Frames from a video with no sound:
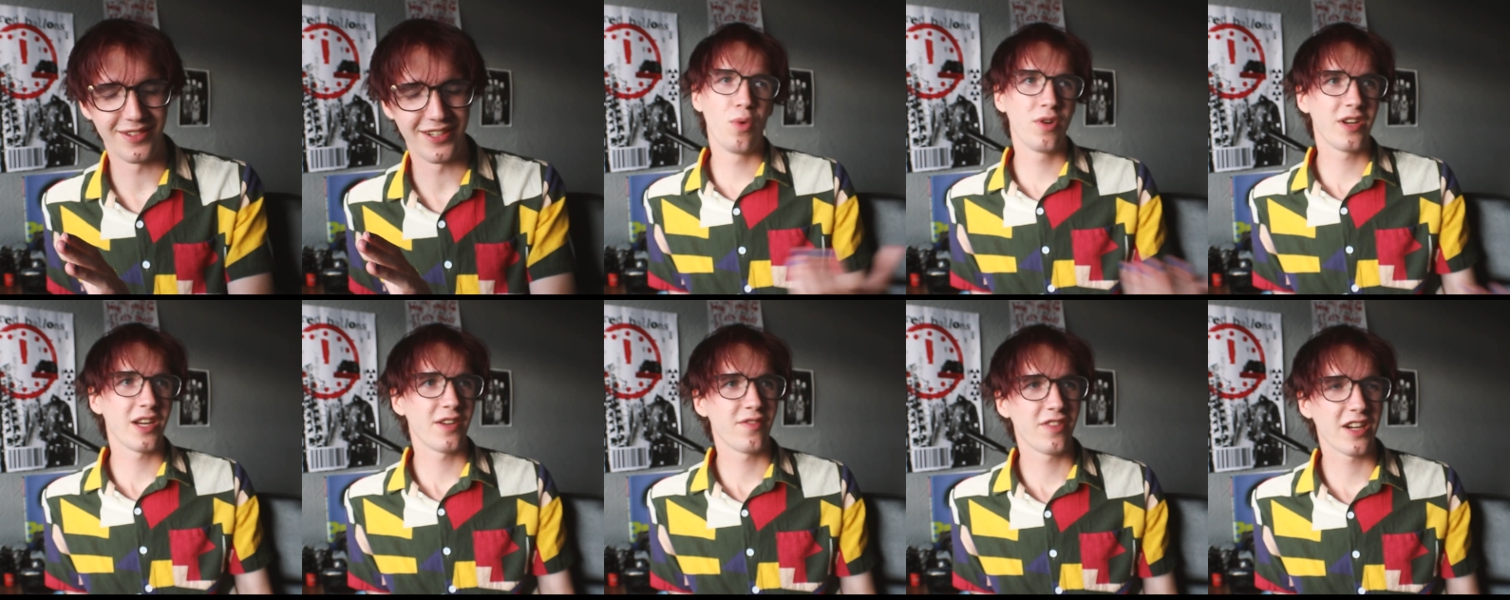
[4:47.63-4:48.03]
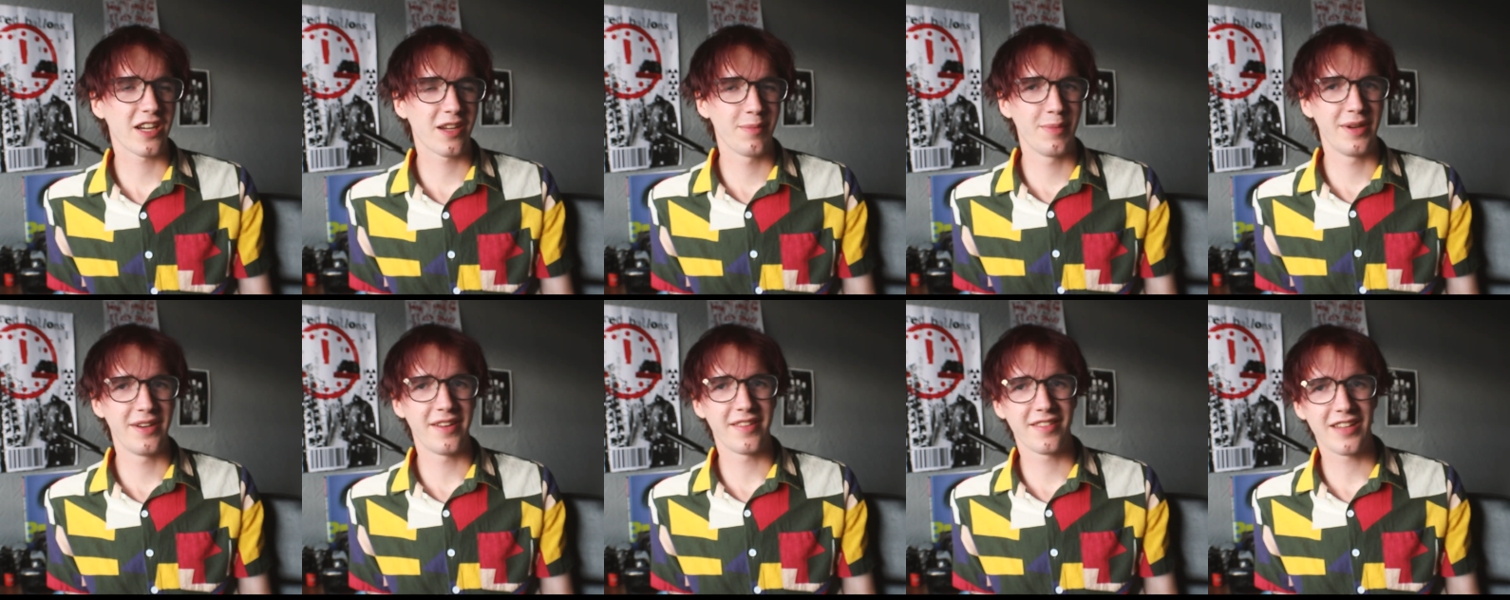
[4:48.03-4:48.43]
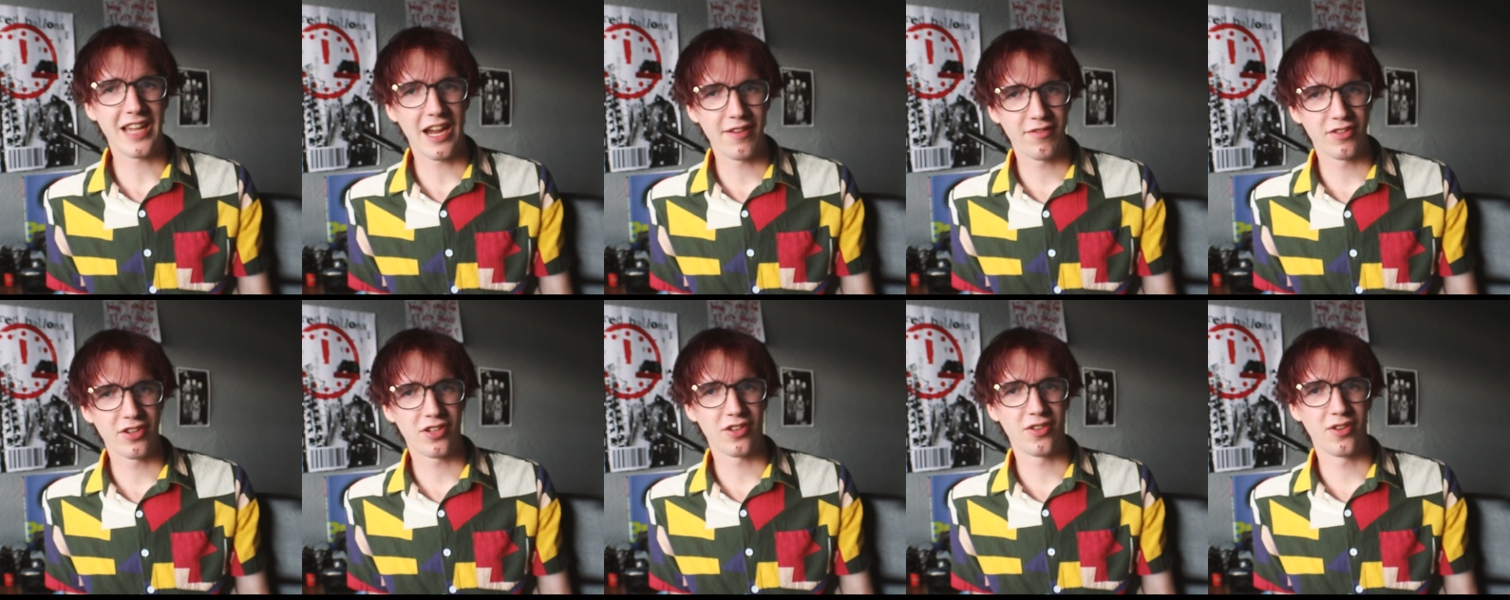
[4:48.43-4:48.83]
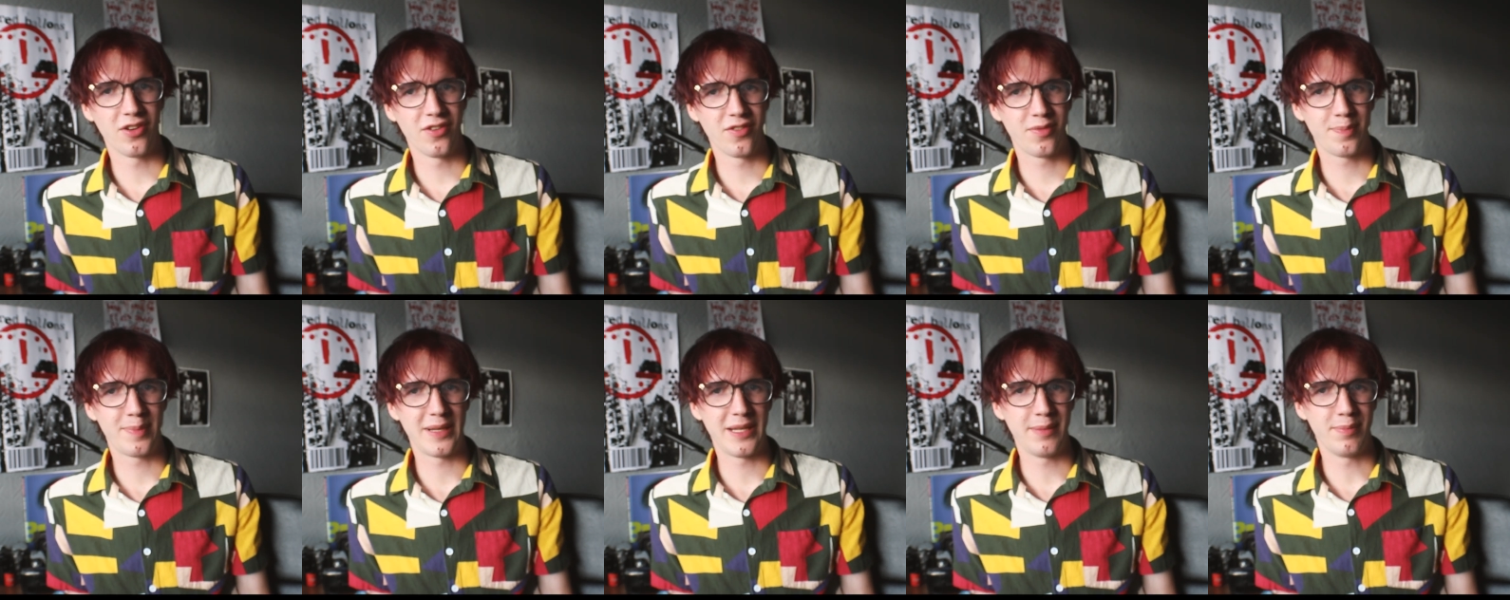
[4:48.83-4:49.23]
Would I recommend this camera
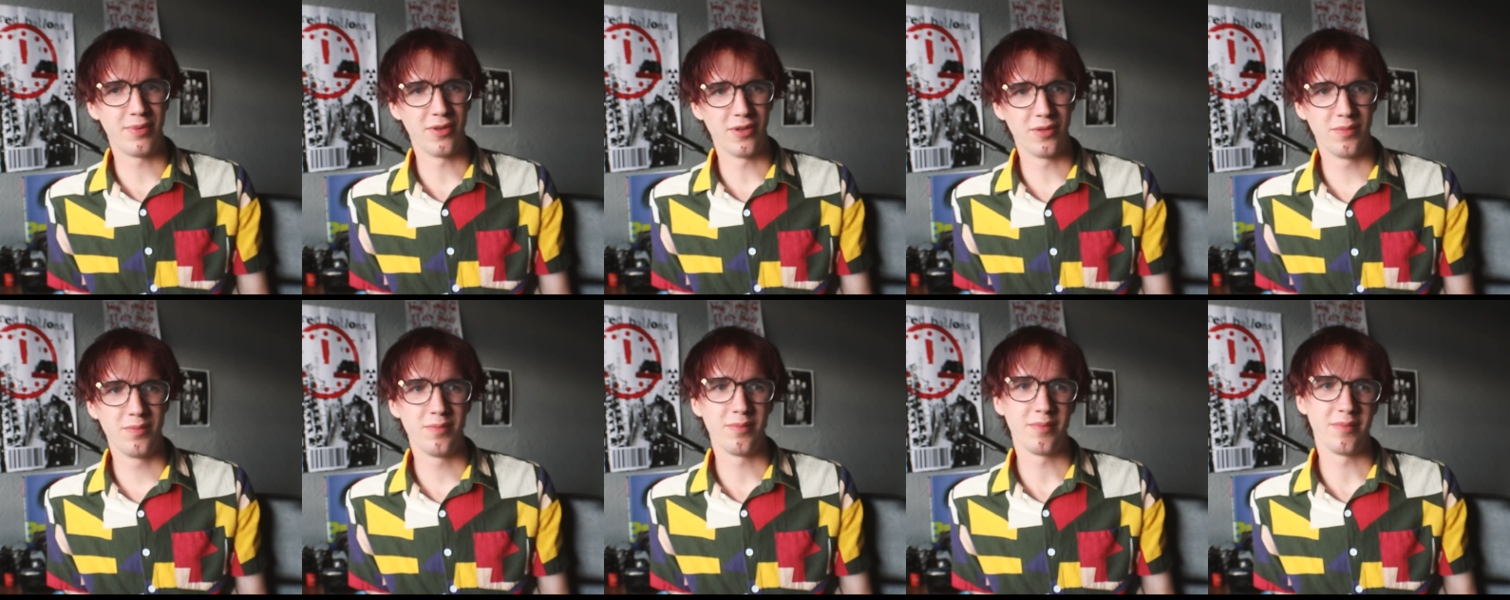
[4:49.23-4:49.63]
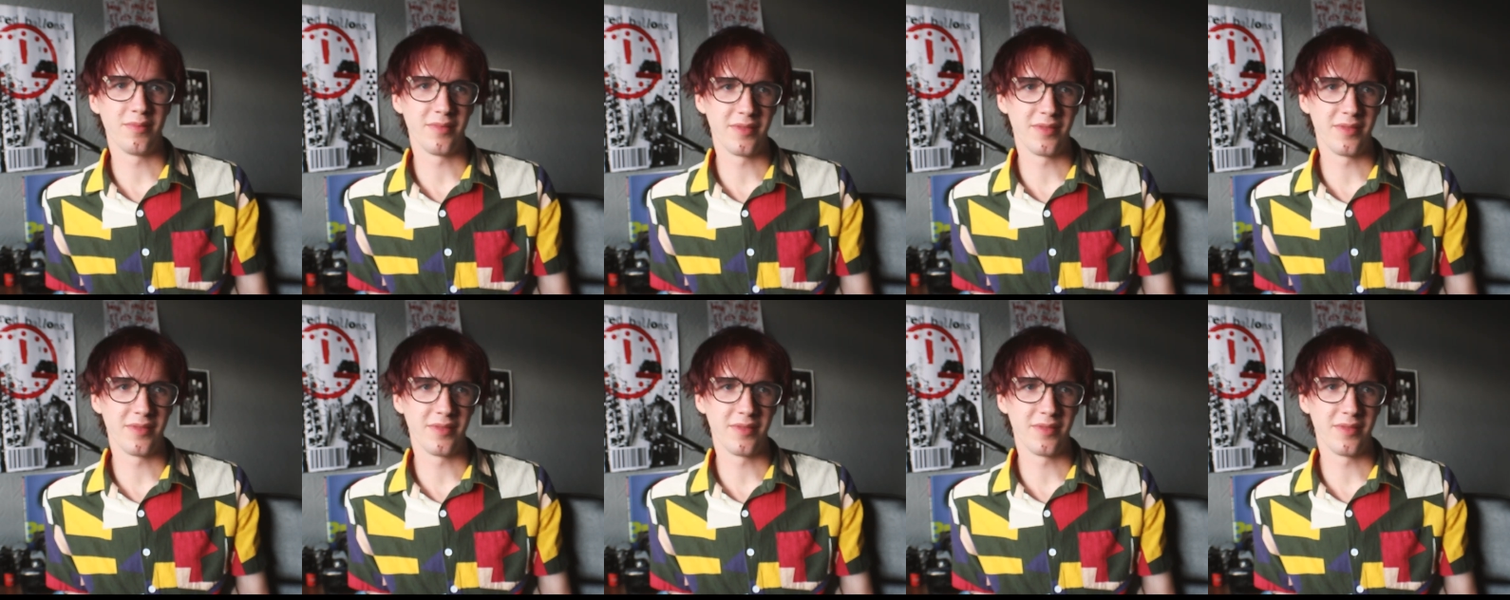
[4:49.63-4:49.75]
to other people?